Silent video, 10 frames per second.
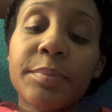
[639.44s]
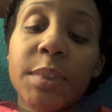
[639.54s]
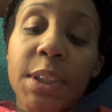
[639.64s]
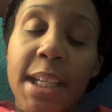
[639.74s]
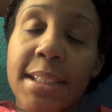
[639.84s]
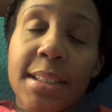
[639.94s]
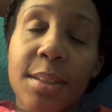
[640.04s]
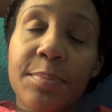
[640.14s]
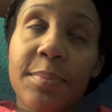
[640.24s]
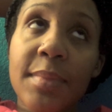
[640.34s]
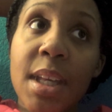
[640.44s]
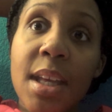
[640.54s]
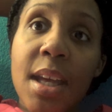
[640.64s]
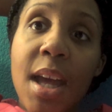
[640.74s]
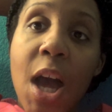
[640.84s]
So yes, so
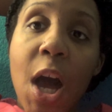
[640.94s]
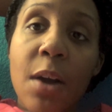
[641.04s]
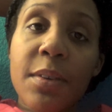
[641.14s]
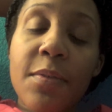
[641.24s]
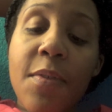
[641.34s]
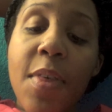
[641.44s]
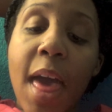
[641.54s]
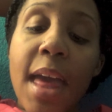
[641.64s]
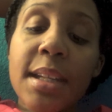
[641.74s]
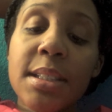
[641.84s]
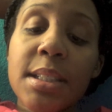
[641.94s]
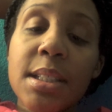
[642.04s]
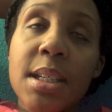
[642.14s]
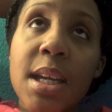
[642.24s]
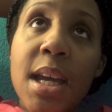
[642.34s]
off of that,
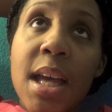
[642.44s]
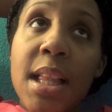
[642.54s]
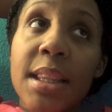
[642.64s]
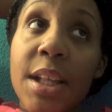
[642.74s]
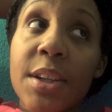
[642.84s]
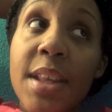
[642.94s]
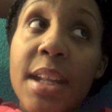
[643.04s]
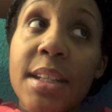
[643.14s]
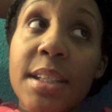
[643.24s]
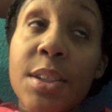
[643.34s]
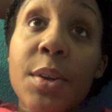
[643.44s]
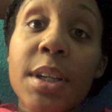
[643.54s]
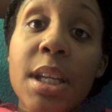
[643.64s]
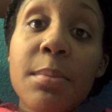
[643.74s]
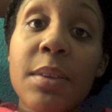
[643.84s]
so they're
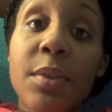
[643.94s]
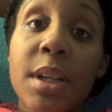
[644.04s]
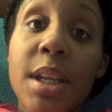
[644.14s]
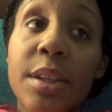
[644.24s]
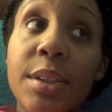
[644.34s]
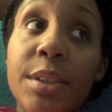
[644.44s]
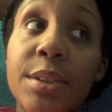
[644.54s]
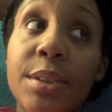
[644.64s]
gonna keep me for another